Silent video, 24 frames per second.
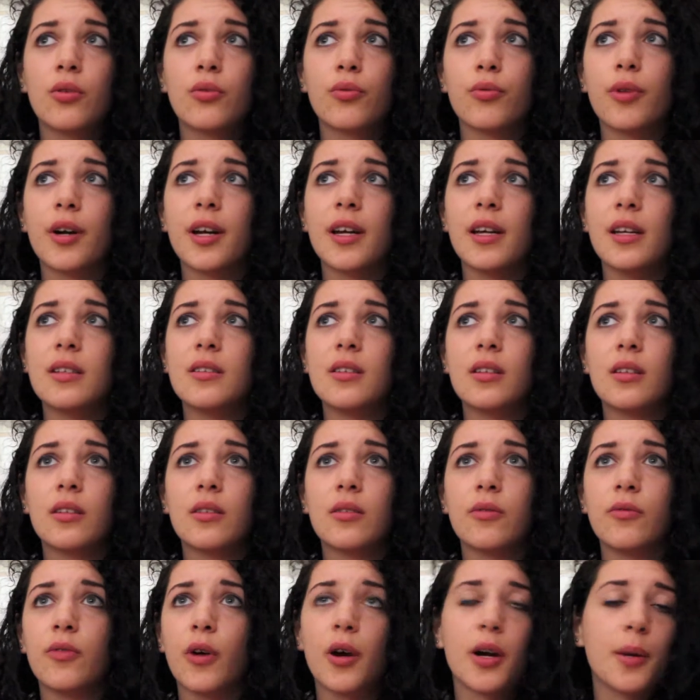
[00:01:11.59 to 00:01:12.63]
read
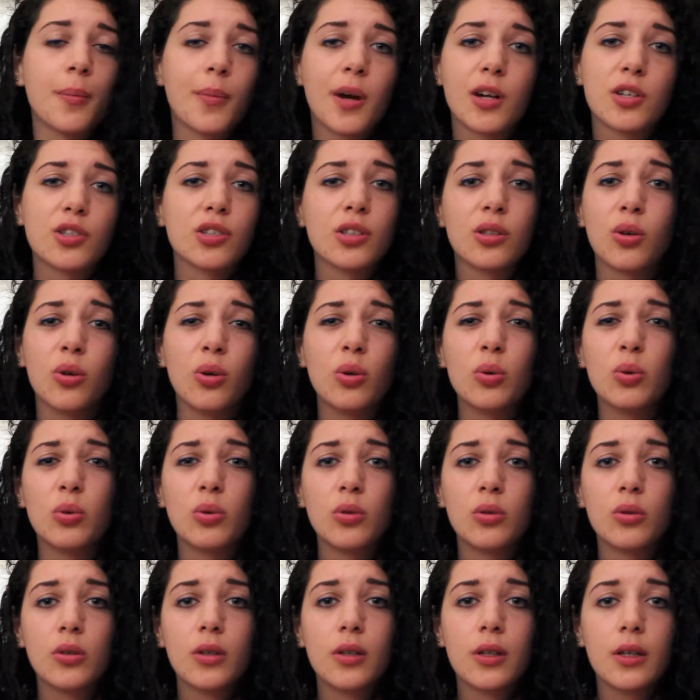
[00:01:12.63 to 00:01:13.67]
very much at all.